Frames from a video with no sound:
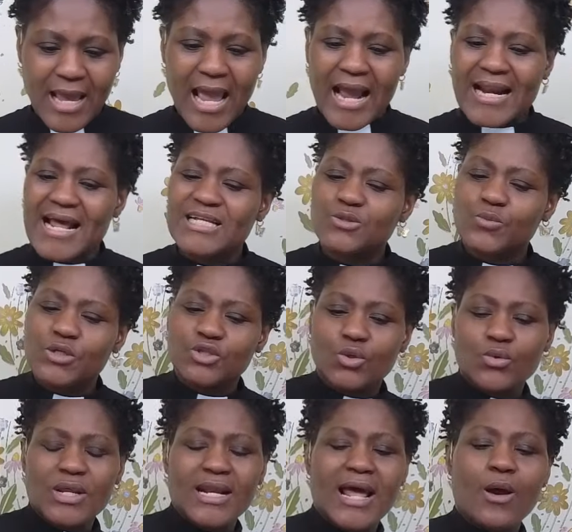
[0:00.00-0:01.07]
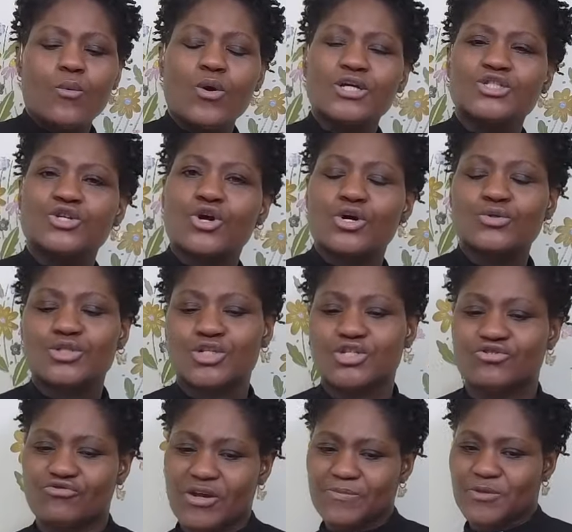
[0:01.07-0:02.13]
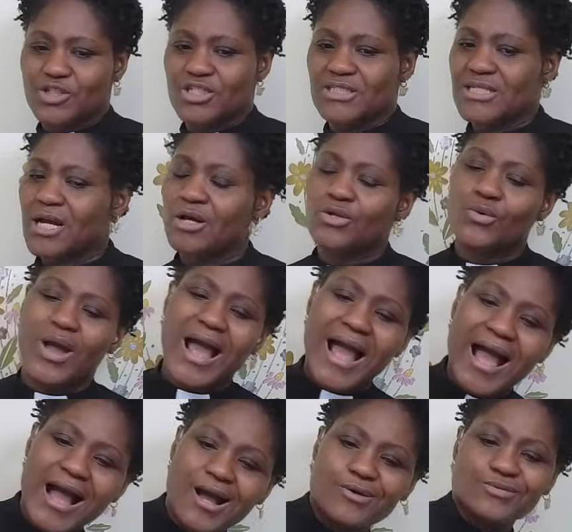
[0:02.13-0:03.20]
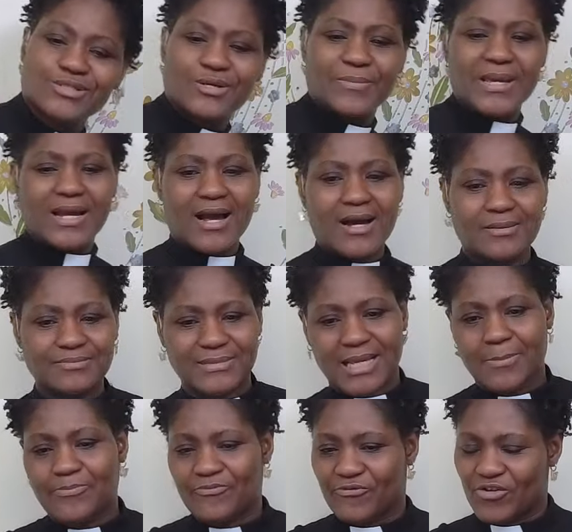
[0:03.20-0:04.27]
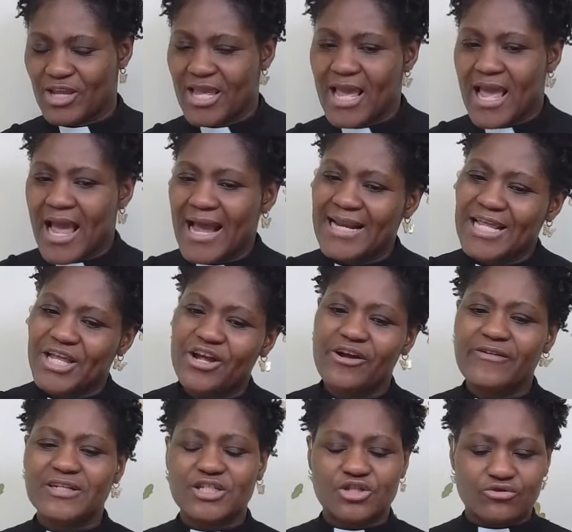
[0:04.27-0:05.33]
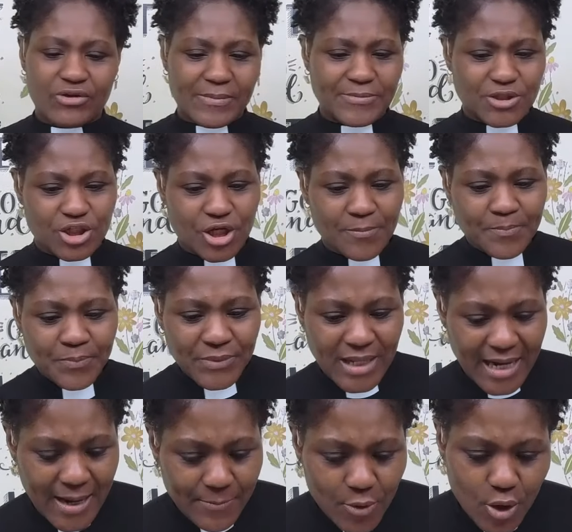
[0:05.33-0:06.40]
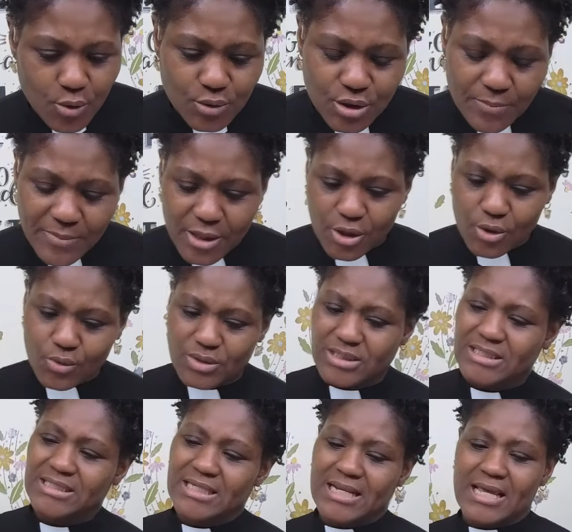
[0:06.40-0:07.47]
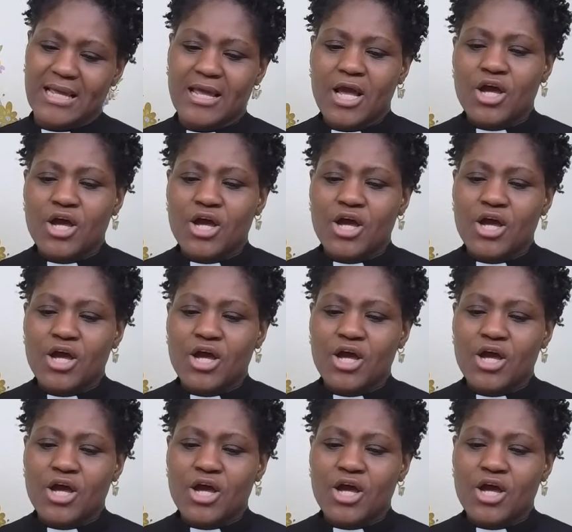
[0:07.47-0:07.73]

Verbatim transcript: And as we do that, I want to go to the scripture to tell you how to become debt-free. And here is the scripture that I'm going to be using today.